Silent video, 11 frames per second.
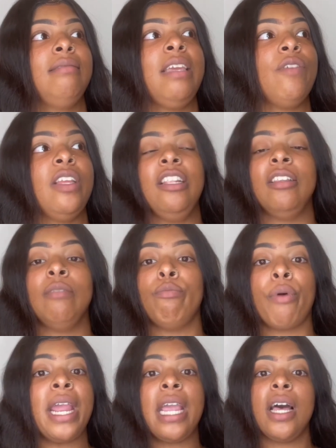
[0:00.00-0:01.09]
even
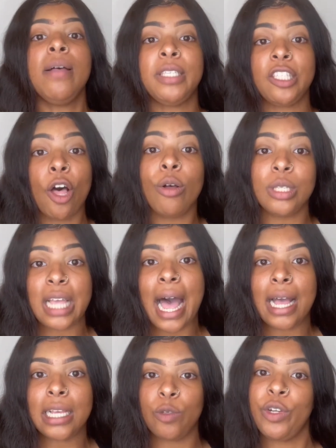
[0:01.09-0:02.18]
bring up soul
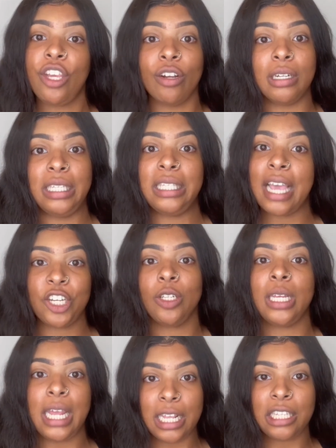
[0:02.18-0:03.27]
ties when you're
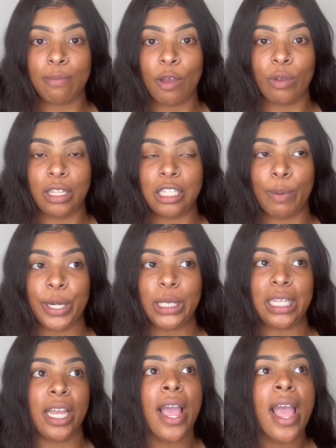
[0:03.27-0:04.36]
sexually intimate with this
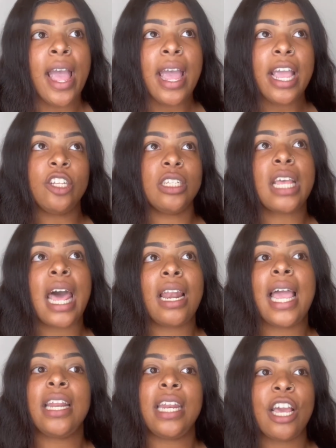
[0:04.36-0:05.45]
person, it's just kind of
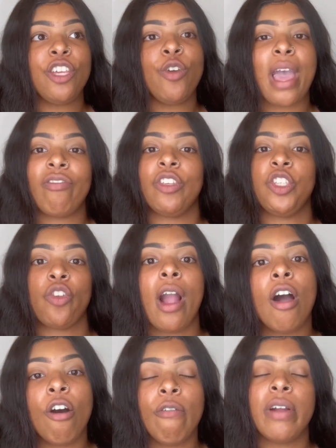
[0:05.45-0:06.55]
like now you have to start
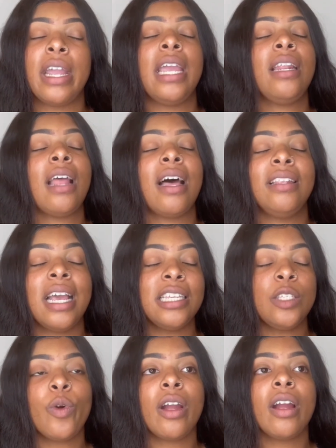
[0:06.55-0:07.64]
over. And
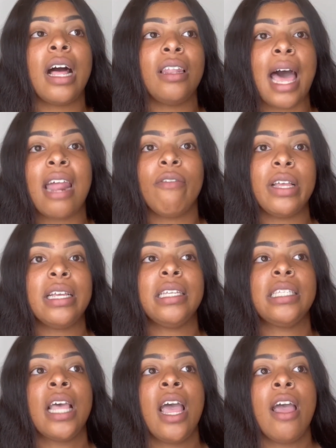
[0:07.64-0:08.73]
that's where a lot of us,
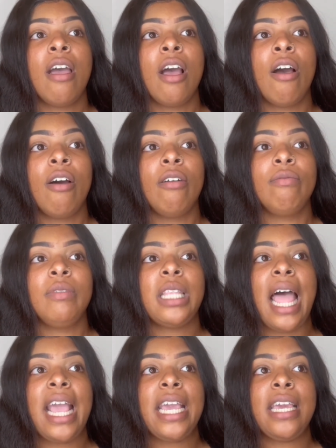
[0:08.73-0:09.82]

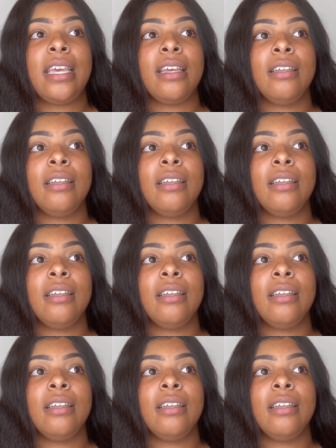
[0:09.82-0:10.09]
like,